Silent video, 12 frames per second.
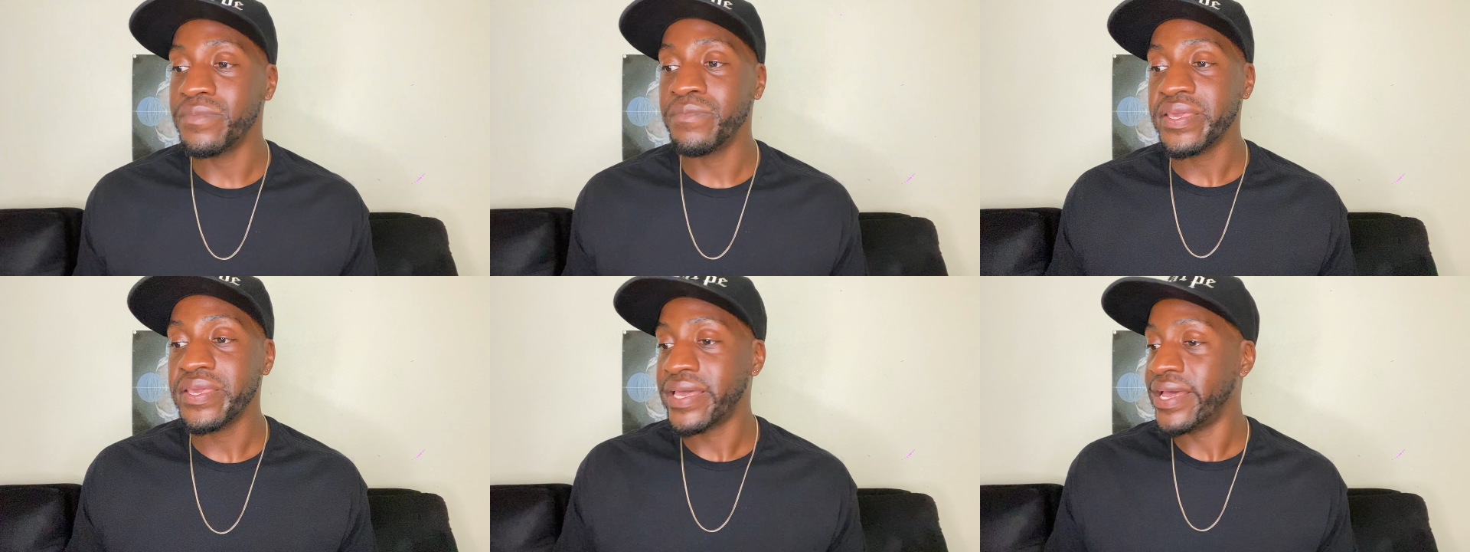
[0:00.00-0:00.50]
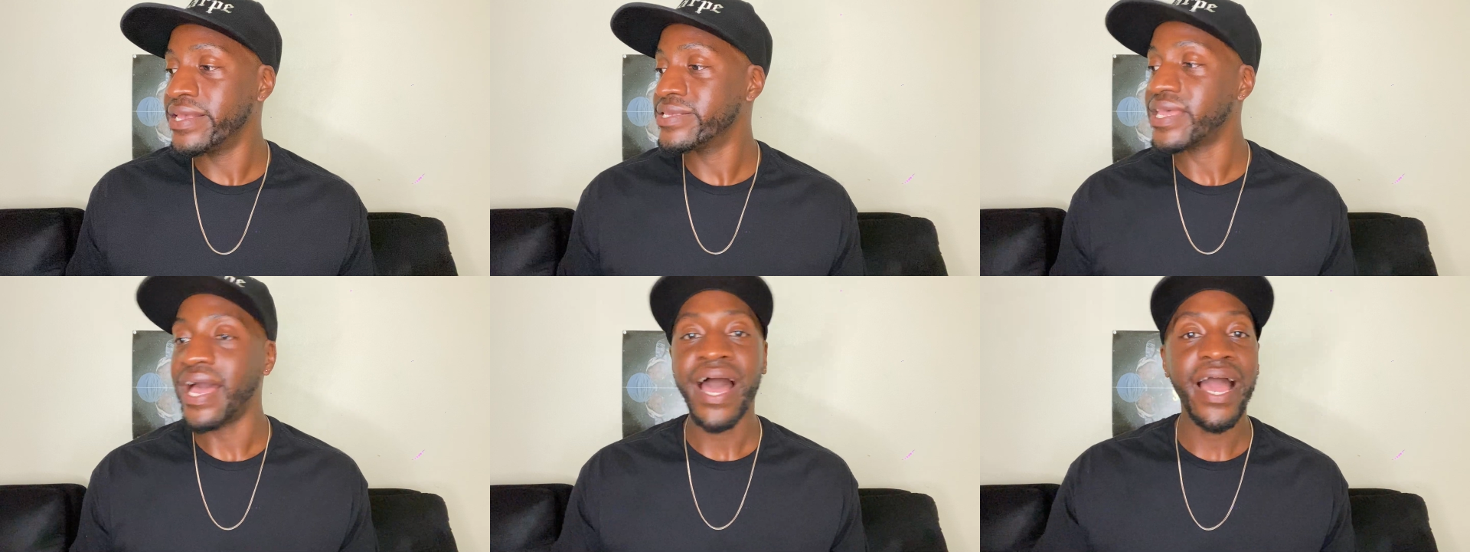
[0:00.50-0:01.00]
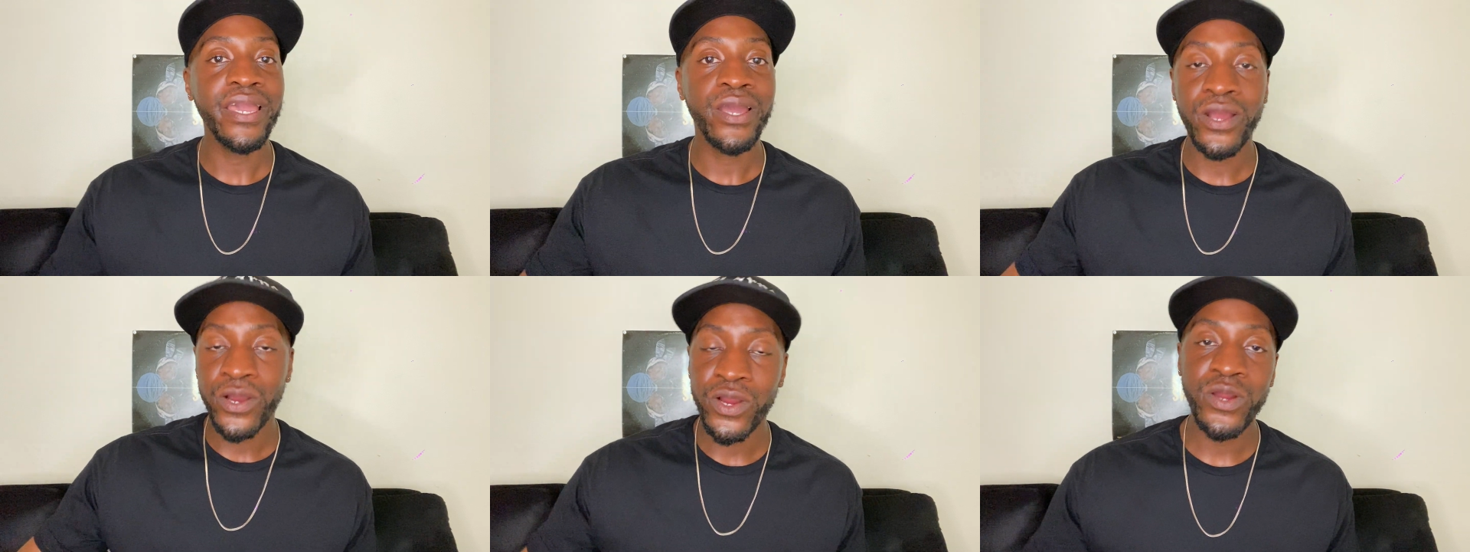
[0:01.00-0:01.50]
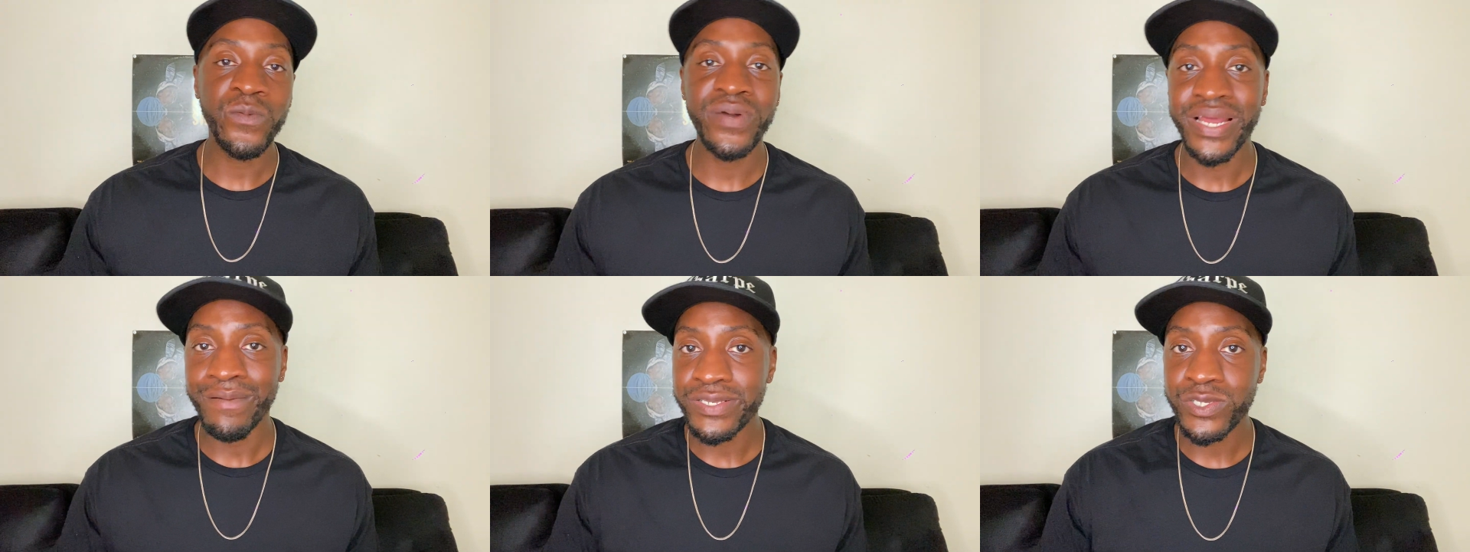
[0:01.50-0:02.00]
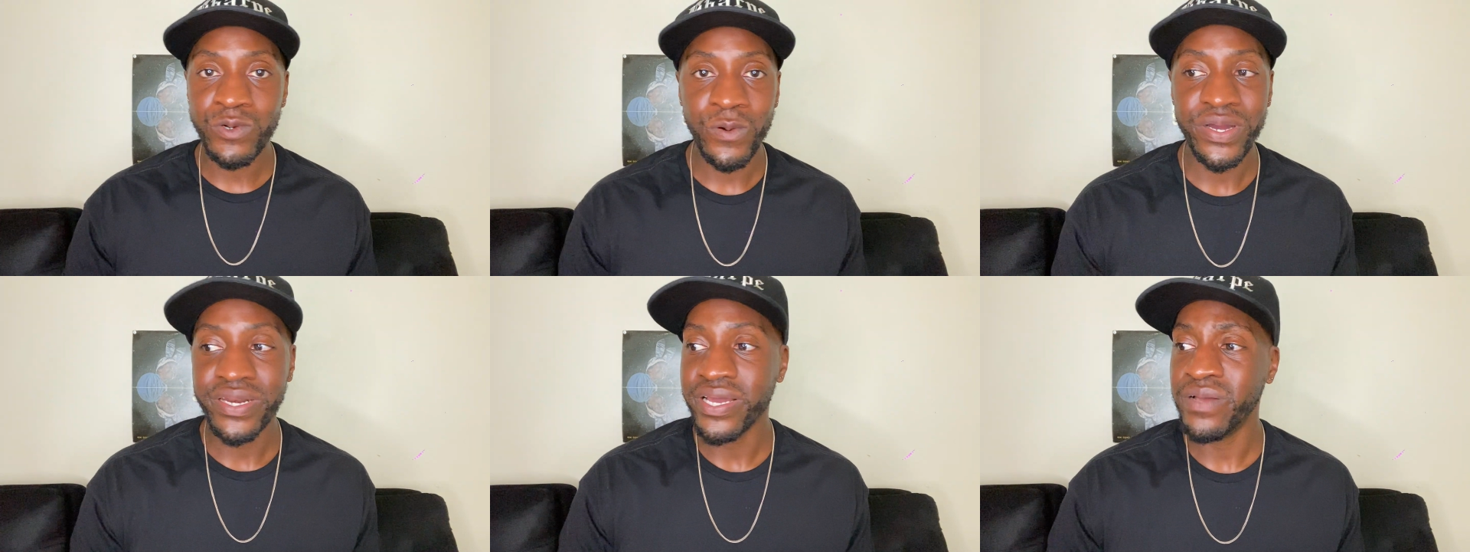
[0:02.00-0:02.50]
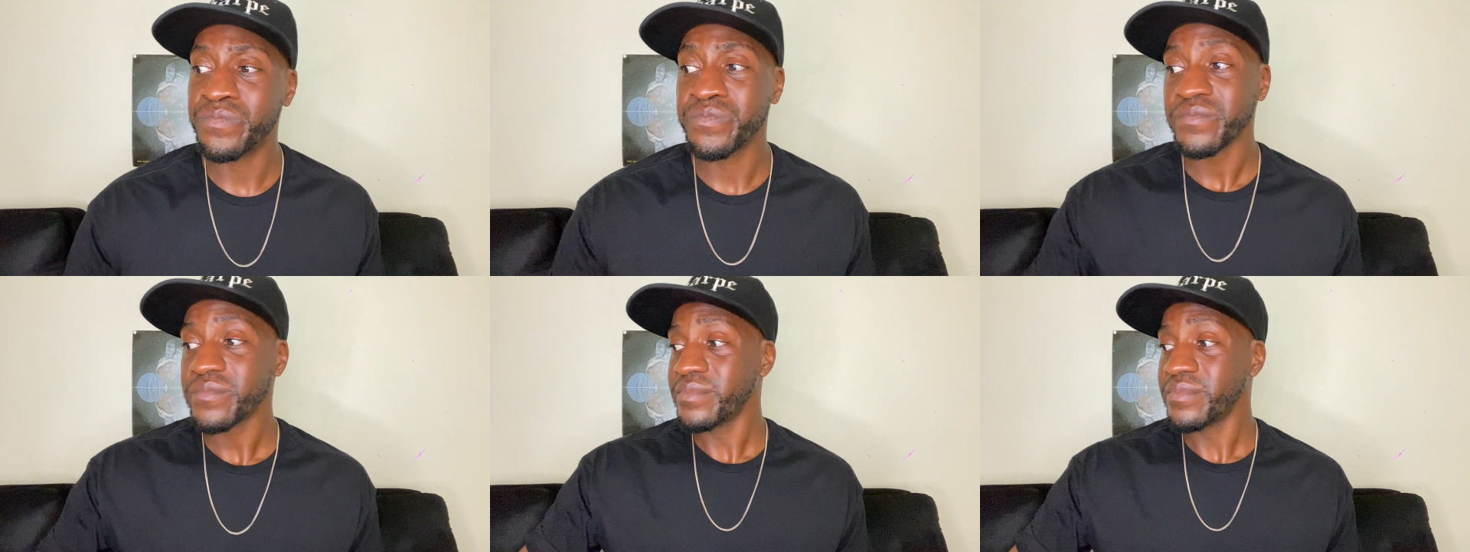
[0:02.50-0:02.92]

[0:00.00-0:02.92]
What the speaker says: because I heard when I was growing up,